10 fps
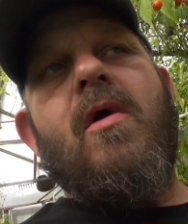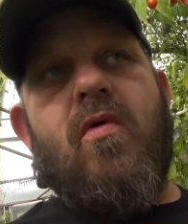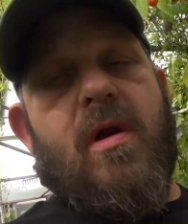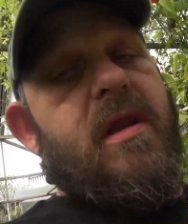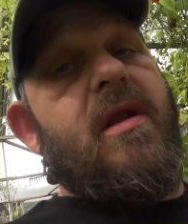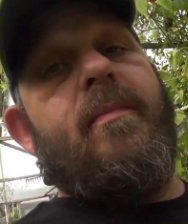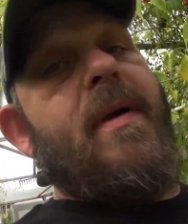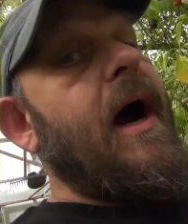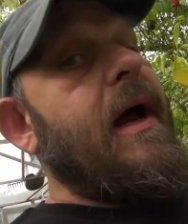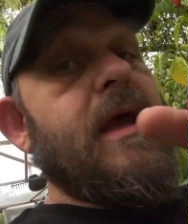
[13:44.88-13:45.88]
With a little
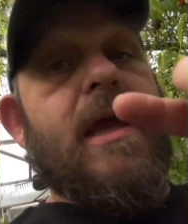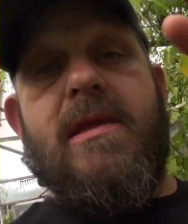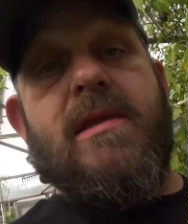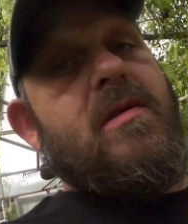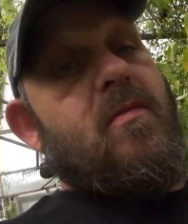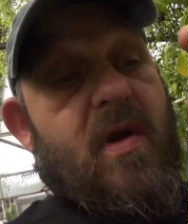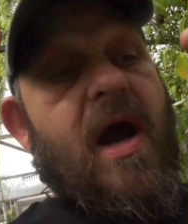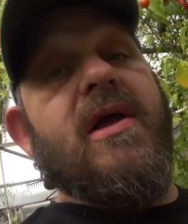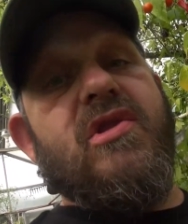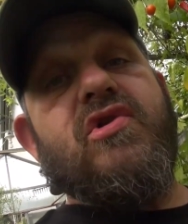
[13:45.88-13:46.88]
pod, it's
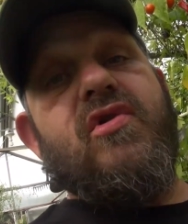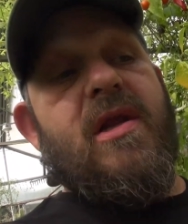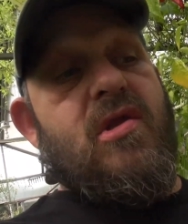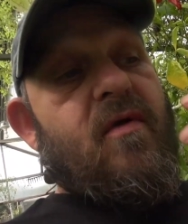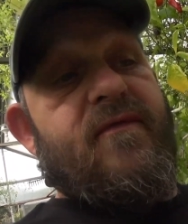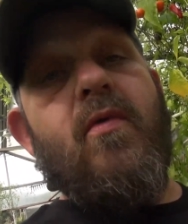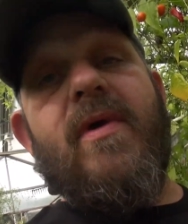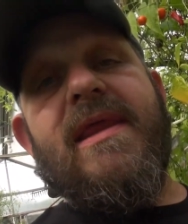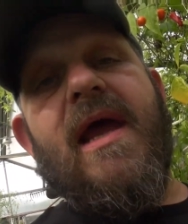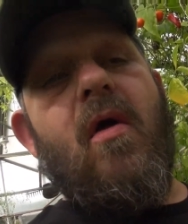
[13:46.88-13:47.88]
concentrated. So if you
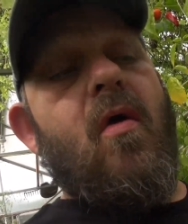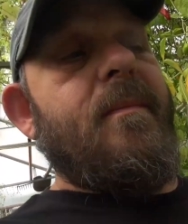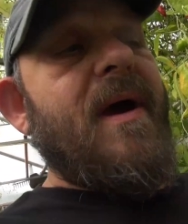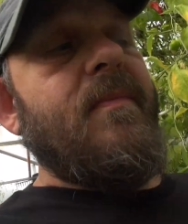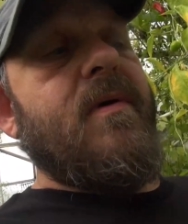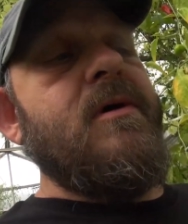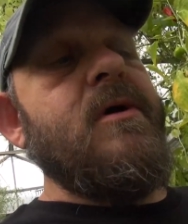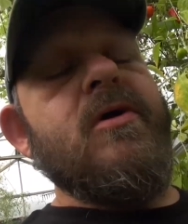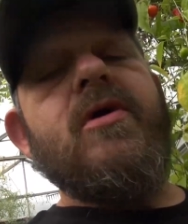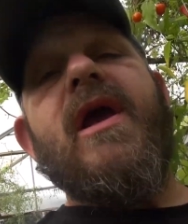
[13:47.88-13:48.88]
eat that whole pepper,
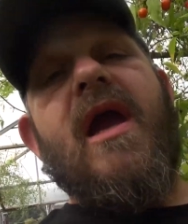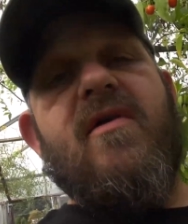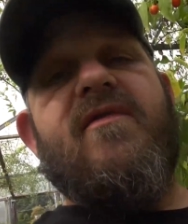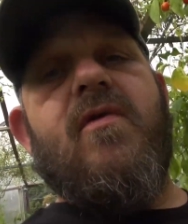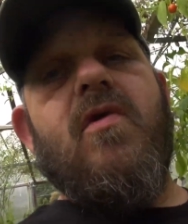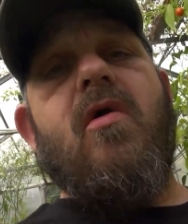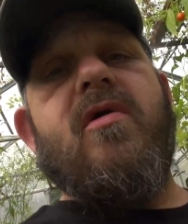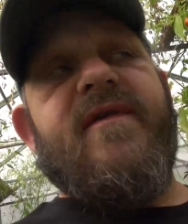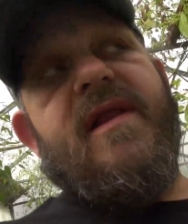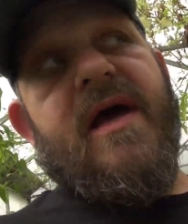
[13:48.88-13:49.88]
you're getting a full load
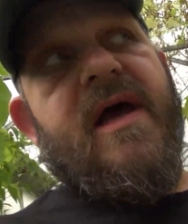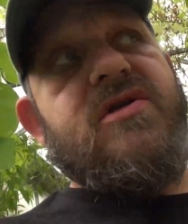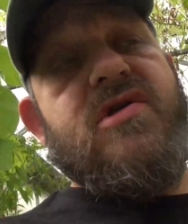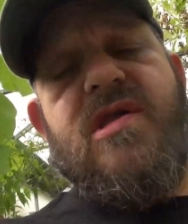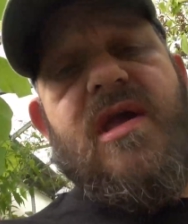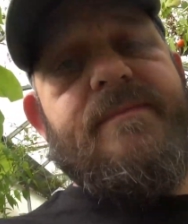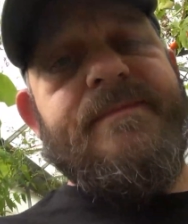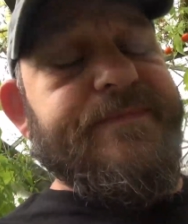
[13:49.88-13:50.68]
of it like I just did.